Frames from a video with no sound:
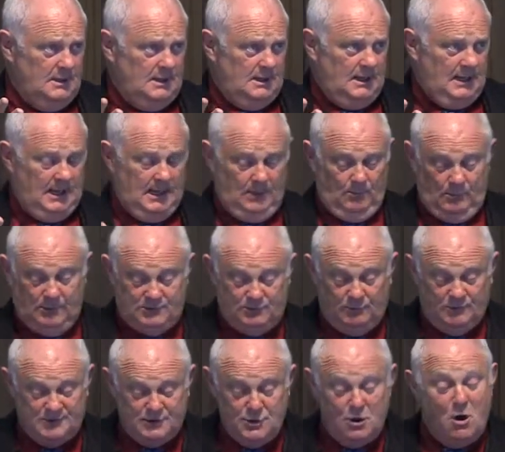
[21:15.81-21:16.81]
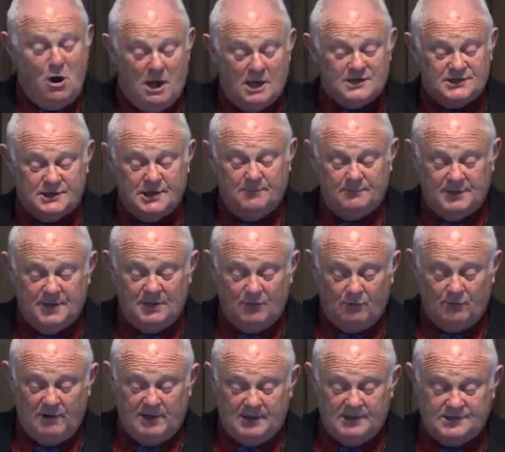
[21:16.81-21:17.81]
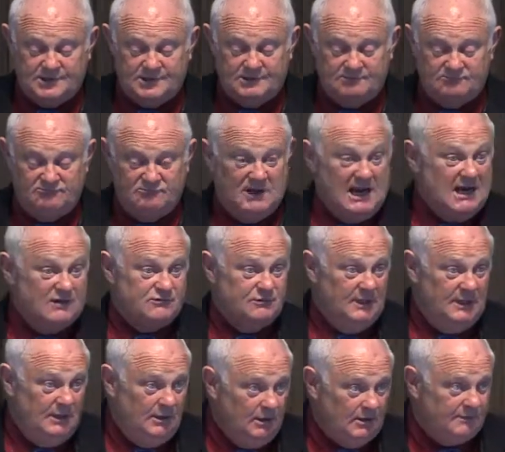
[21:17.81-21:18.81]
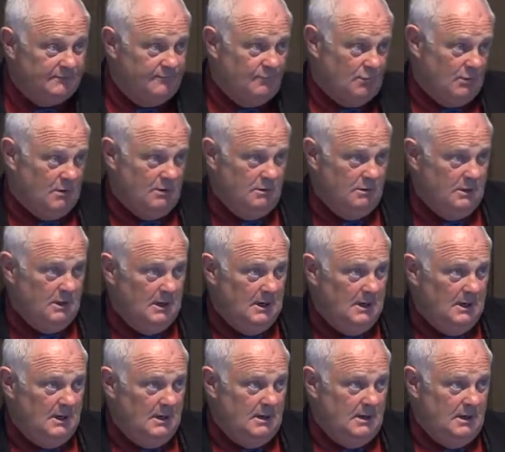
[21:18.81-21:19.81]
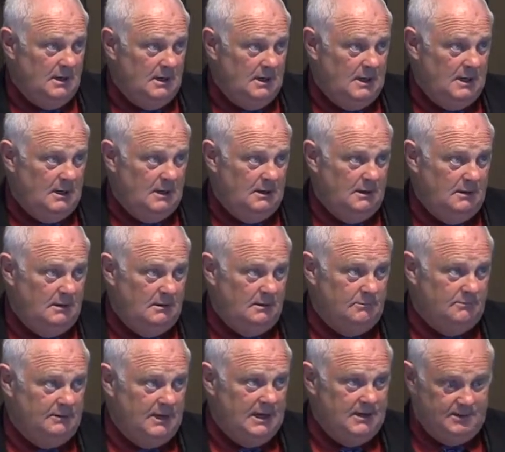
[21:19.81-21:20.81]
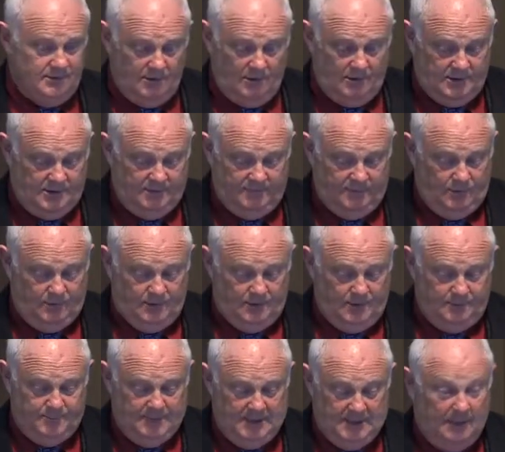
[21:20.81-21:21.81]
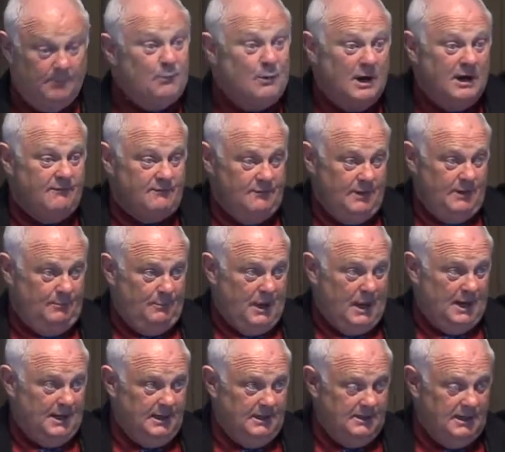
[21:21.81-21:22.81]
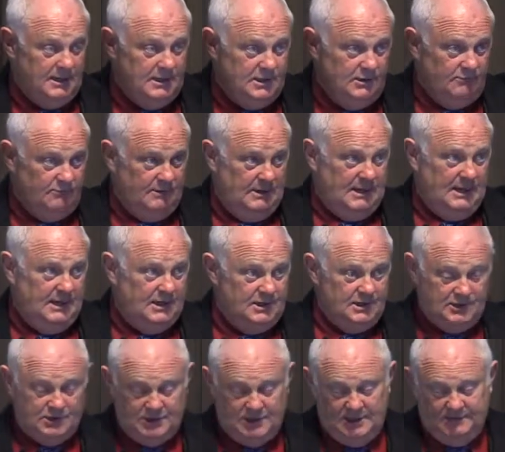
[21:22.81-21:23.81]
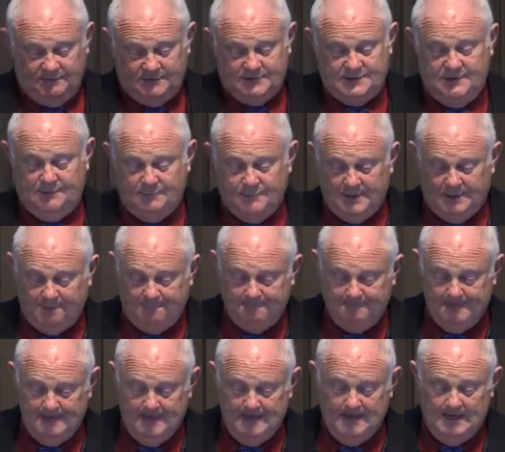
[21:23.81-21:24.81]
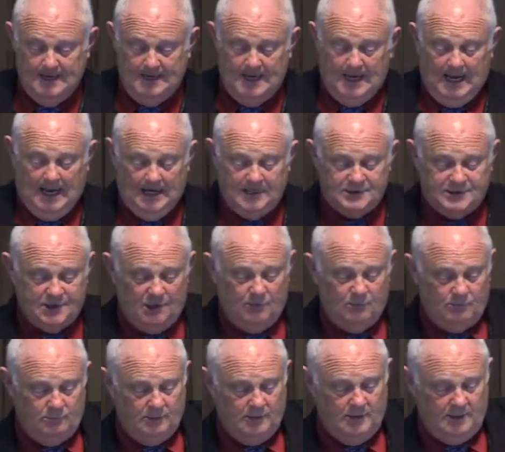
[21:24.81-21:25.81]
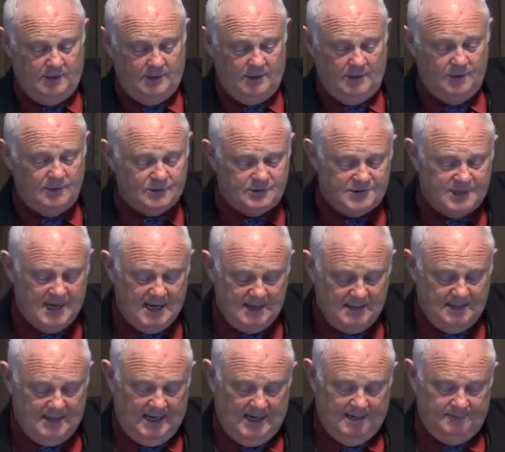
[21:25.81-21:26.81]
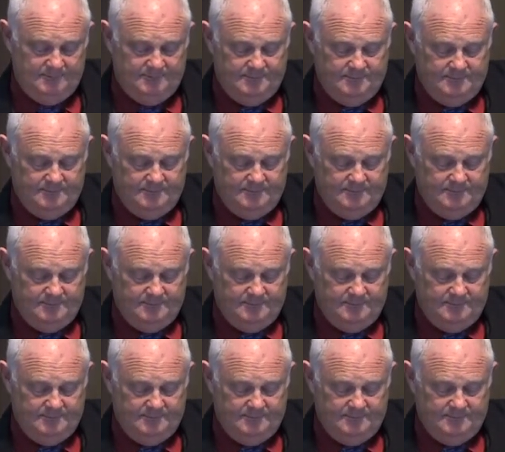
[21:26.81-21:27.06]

uh, which was not something Greeks naturally looked for. Uh, they thought if you could be liberated from the body, then you really had achieved something. And so you understand that,